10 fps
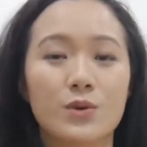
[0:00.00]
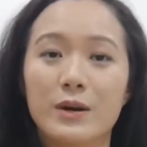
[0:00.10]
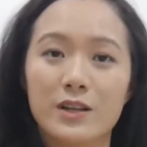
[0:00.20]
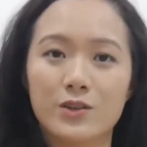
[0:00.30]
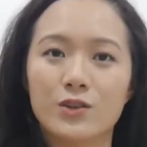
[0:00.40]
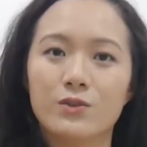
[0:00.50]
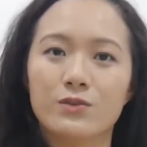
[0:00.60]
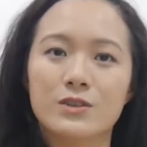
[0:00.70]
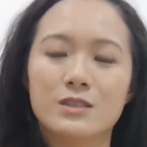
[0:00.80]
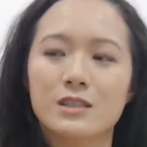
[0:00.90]
from other
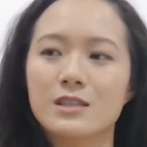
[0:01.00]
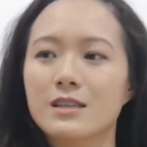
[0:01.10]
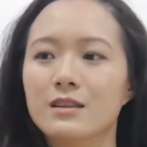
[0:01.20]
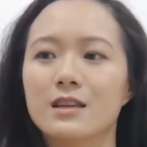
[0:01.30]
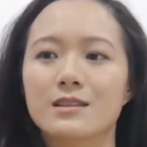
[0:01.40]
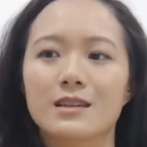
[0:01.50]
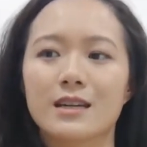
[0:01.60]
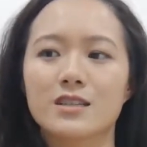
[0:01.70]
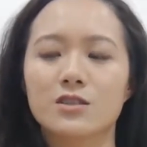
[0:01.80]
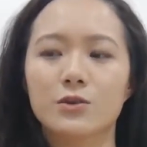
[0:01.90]
universities and things like
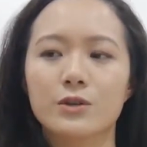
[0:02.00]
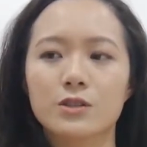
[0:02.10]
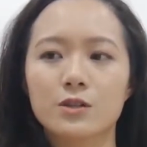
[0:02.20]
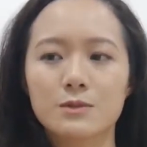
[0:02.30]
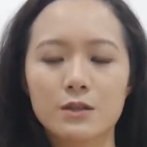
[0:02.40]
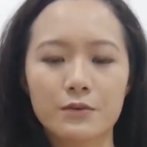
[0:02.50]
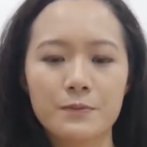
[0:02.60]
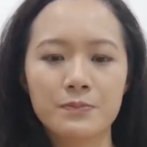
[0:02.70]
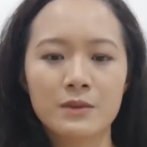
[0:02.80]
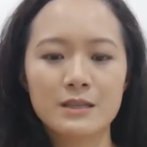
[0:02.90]
that. So in terms of
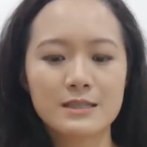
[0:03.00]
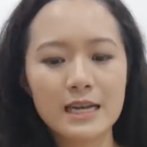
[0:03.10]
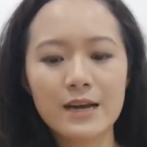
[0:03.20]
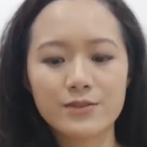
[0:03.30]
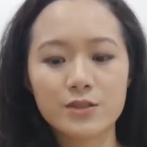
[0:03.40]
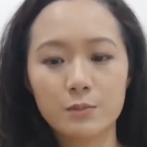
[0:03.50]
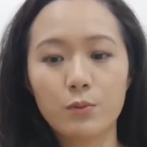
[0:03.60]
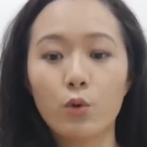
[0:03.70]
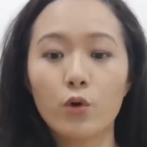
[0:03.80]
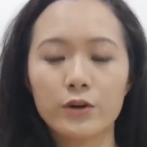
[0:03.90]
staff
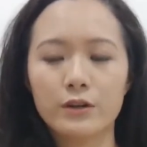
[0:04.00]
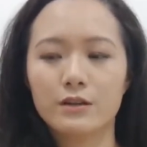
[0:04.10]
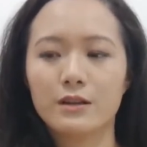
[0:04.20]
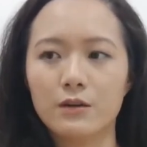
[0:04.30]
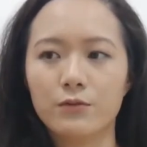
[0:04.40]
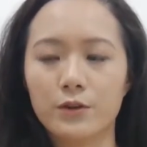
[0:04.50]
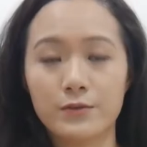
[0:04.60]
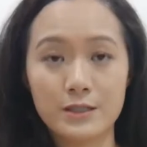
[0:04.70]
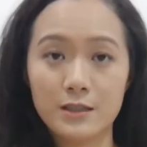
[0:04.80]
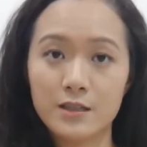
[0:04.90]
support for the
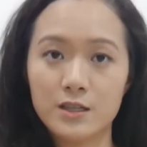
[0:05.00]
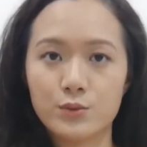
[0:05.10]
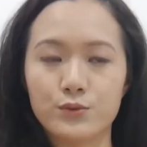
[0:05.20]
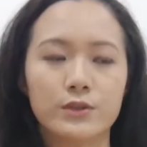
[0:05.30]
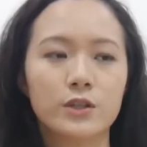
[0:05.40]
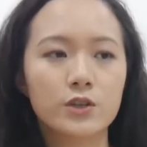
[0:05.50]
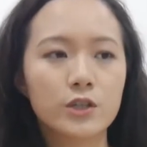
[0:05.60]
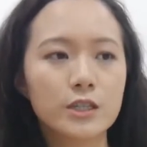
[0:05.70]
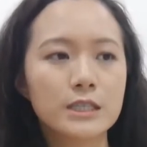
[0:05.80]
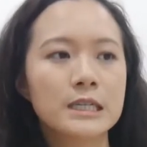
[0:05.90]
facilities, it was really
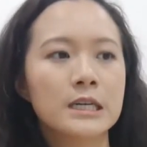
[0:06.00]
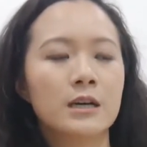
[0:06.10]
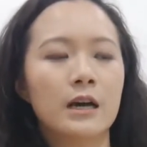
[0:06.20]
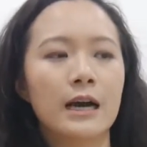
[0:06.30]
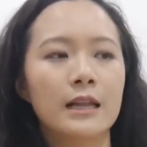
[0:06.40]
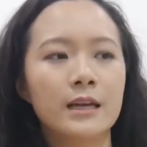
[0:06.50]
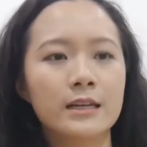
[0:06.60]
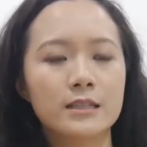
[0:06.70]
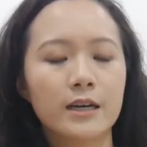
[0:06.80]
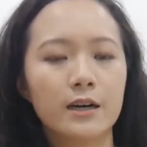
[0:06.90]
good. I
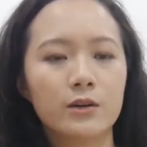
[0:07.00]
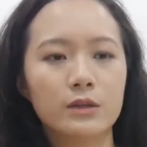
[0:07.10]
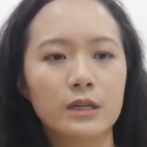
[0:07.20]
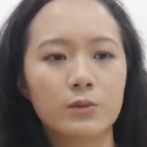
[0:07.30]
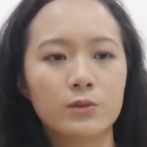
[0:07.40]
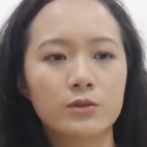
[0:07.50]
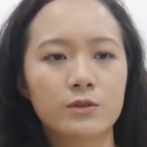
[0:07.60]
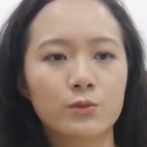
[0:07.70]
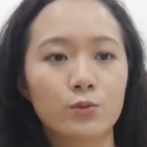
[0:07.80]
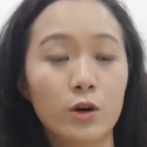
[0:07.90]
liked how there
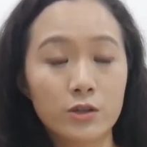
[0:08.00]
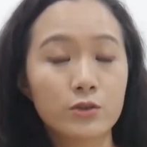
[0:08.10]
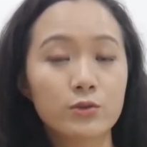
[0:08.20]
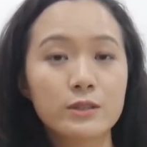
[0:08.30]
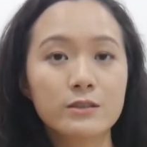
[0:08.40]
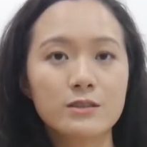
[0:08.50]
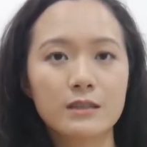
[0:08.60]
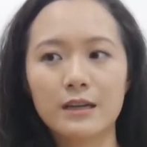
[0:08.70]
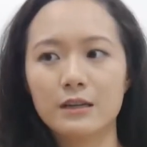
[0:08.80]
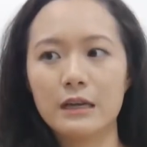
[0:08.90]
were water coolers
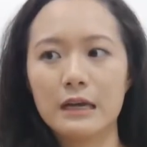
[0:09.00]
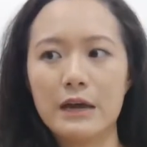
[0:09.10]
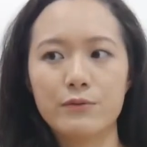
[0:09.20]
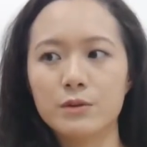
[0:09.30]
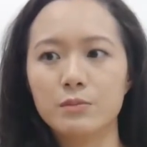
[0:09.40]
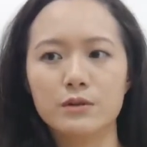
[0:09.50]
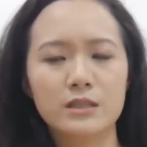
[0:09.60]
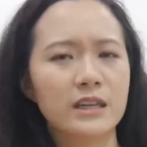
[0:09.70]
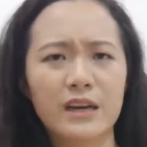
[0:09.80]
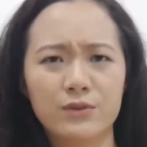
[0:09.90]
at every
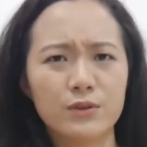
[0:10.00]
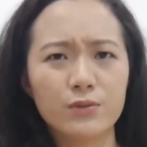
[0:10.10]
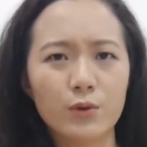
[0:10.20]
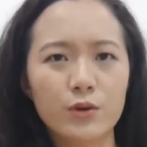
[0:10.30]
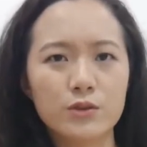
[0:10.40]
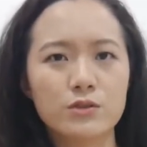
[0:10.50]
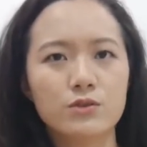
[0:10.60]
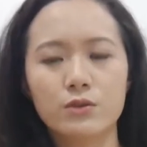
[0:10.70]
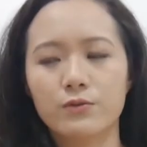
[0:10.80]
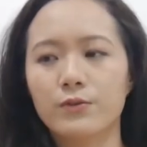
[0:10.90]
building, every floor, so
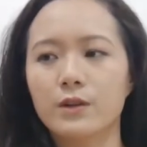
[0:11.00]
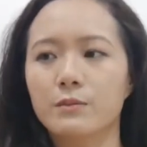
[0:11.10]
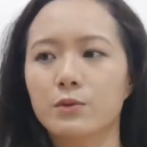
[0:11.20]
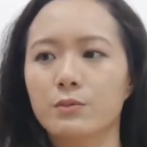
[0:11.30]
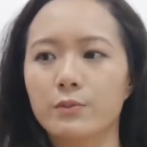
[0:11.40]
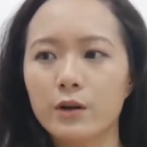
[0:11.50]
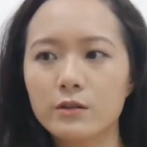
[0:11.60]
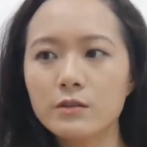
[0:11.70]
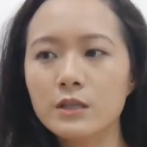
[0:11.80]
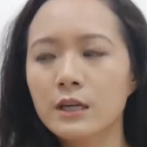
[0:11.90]
you could fill up your bottle.